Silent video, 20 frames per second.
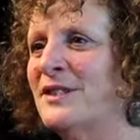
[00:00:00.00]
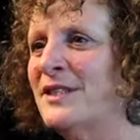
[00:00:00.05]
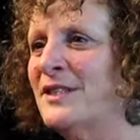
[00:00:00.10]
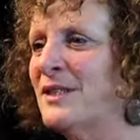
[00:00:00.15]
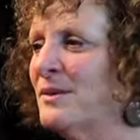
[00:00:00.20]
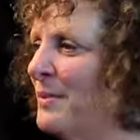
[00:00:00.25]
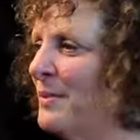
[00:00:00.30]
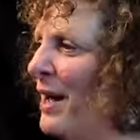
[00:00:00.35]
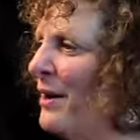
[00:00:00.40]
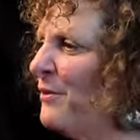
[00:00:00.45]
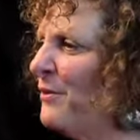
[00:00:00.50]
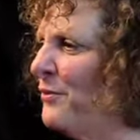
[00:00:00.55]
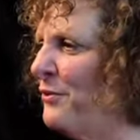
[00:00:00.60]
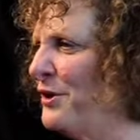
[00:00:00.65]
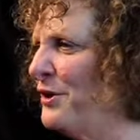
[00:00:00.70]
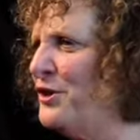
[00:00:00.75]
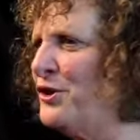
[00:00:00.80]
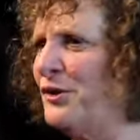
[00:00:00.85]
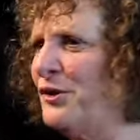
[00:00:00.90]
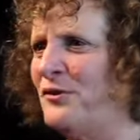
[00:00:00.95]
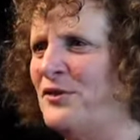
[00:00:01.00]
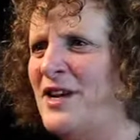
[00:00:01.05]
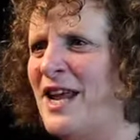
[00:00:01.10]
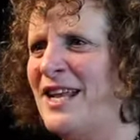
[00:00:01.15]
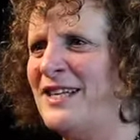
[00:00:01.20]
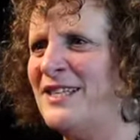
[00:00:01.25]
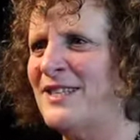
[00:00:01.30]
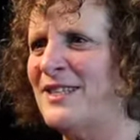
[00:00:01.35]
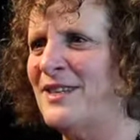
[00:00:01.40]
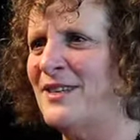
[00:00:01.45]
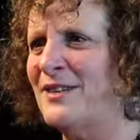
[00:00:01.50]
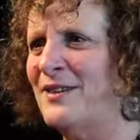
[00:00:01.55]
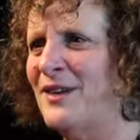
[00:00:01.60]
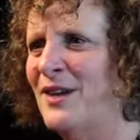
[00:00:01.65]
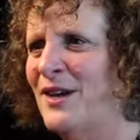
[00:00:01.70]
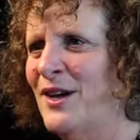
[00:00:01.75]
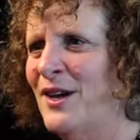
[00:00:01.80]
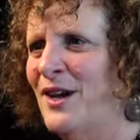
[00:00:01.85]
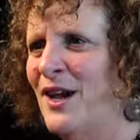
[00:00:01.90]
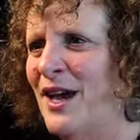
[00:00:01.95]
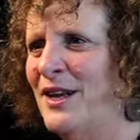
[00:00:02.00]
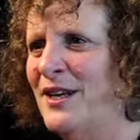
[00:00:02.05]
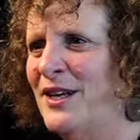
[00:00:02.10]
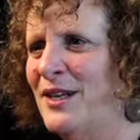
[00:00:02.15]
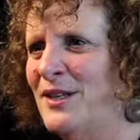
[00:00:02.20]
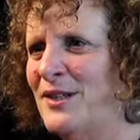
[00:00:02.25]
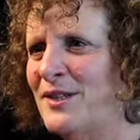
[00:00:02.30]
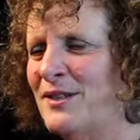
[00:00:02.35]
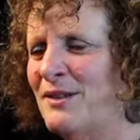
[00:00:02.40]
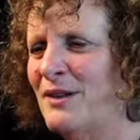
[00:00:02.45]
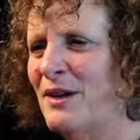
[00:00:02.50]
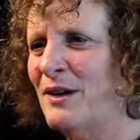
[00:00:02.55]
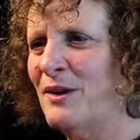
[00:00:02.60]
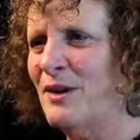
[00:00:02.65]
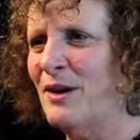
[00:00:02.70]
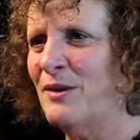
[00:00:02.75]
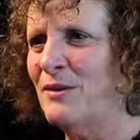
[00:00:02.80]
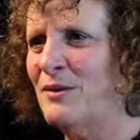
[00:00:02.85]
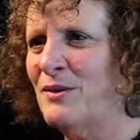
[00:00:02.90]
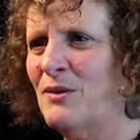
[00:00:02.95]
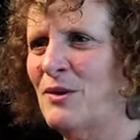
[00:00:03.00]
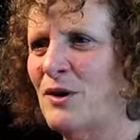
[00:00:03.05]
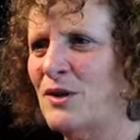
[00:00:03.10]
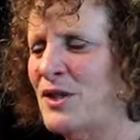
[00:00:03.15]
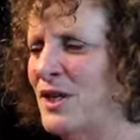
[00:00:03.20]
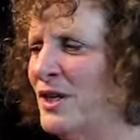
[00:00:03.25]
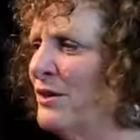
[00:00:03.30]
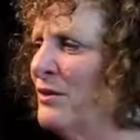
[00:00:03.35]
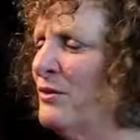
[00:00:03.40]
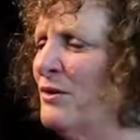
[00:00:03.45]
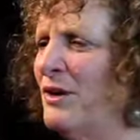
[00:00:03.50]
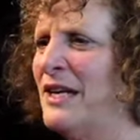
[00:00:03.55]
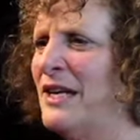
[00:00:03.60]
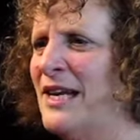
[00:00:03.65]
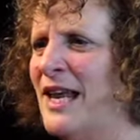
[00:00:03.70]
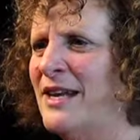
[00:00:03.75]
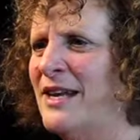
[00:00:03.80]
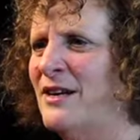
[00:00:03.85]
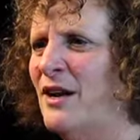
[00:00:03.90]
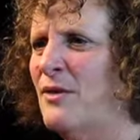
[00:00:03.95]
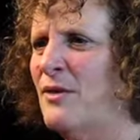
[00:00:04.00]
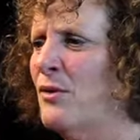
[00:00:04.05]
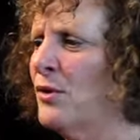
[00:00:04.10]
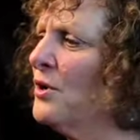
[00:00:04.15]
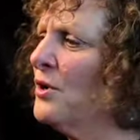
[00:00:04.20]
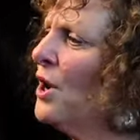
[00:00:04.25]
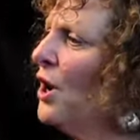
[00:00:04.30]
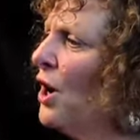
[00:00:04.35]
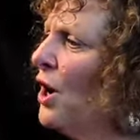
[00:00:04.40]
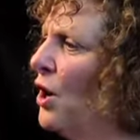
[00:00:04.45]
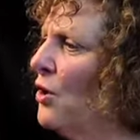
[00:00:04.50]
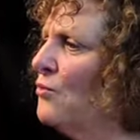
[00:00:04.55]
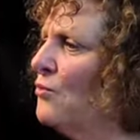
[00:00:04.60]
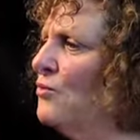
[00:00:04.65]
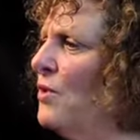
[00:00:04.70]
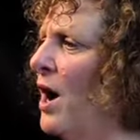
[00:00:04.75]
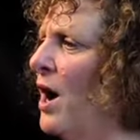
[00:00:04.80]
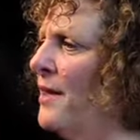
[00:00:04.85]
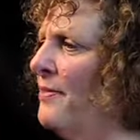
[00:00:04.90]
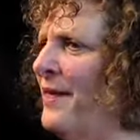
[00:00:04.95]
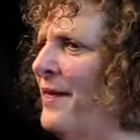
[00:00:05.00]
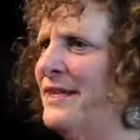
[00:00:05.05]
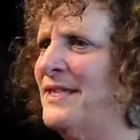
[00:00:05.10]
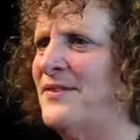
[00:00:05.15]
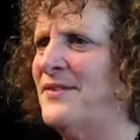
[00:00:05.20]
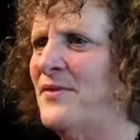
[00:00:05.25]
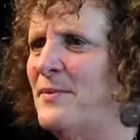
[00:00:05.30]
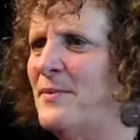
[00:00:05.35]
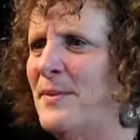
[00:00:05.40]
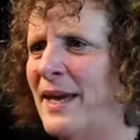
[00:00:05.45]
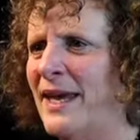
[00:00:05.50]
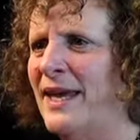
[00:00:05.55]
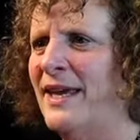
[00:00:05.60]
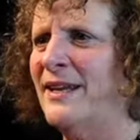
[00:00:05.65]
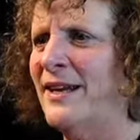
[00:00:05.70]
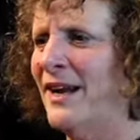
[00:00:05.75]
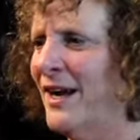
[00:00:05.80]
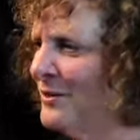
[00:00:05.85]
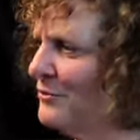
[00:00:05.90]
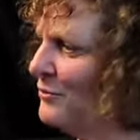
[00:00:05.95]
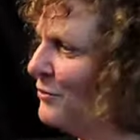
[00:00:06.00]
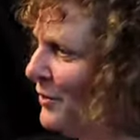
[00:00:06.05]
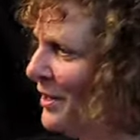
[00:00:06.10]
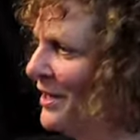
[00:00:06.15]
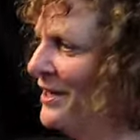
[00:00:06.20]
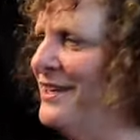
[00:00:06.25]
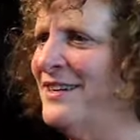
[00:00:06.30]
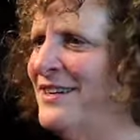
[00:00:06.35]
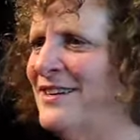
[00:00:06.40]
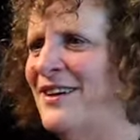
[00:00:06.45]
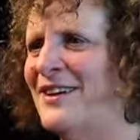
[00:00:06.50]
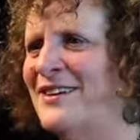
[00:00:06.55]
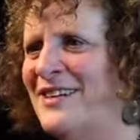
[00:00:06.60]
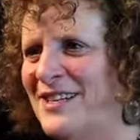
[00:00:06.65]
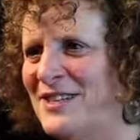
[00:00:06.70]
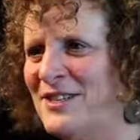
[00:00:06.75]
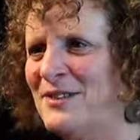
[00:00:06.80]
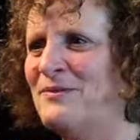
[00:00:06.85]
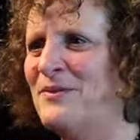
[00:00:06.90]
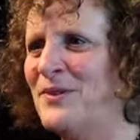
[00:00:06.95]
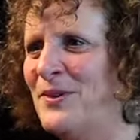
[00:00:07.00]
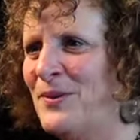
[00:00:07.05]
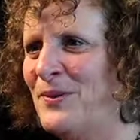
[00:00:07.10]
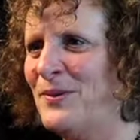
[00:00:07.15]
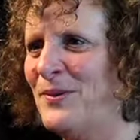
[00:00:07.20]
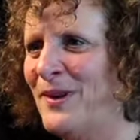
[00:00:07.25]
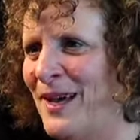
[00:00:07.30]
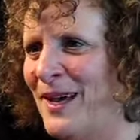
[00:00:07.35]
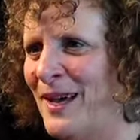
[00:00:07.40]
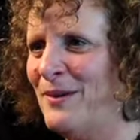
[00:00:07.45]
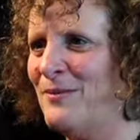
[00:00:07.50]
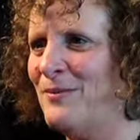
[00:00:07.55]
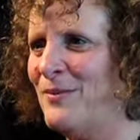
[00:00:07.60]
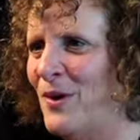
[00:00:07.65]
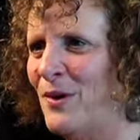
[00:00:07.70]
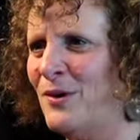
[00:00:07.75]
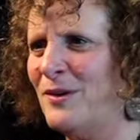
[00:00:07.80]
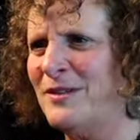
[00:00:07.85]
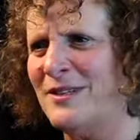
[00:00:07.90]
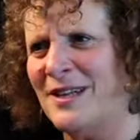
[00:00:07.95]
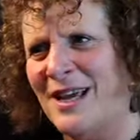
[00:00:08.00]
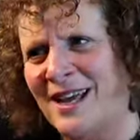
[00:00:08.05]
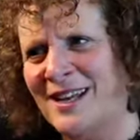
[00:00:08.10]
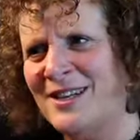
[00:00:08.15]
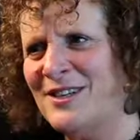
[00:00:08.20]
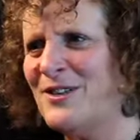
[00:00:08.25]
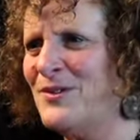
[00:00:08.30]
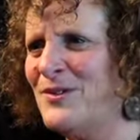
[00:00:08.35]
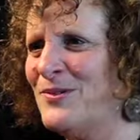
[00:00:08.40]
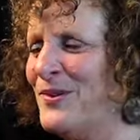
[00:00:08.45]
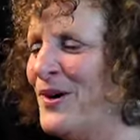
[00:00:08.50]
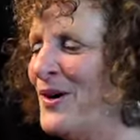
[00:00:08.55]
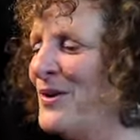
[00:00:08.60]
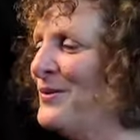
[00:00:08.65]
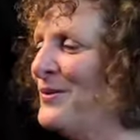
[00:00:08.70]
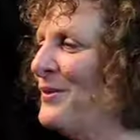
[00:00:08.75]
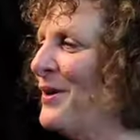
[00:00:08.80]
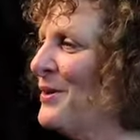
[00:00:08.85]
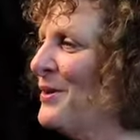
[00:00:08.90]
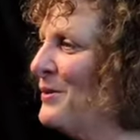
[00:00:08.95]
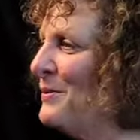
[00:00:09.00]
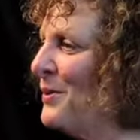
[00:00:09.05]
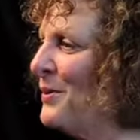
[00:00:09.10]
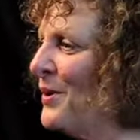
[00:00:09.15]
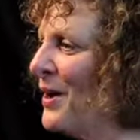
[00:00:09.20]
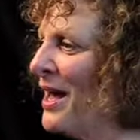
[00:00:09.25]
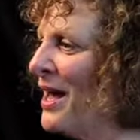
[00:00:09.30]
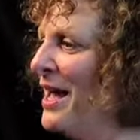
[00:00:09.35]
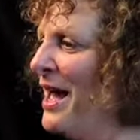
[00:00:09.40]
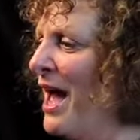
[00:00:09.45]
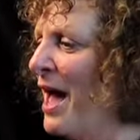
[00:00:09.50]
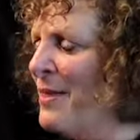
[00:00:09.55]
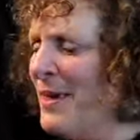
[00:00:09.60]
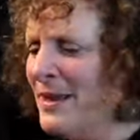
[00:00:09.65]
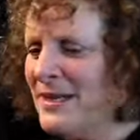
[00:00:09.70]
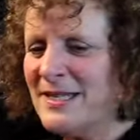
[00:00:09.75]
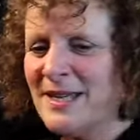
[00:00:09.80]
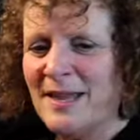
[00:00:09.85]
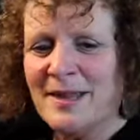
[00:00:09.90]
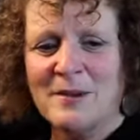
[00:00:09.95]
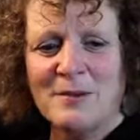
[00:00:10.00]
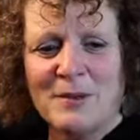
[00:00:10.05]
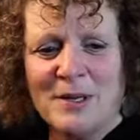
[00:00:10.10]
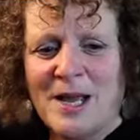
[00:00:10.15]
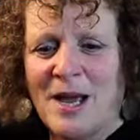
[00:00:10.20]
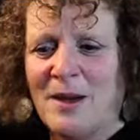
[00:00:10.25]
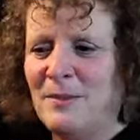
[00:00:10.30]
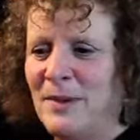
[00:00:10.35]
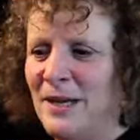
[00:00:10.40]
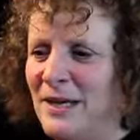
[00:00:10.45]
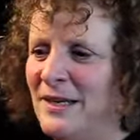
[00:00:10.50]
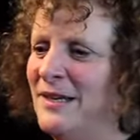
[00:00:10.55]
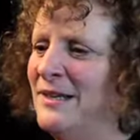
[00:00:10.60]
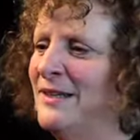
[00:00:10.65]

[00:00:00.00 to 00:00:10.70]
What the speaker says: It's about Fridtjof Nansen and his crossing the Greenland. And I thought, oh, right, that's for me. And I'd read it and I'd interview Roland Hunt, who wrote the book. And then something would come in.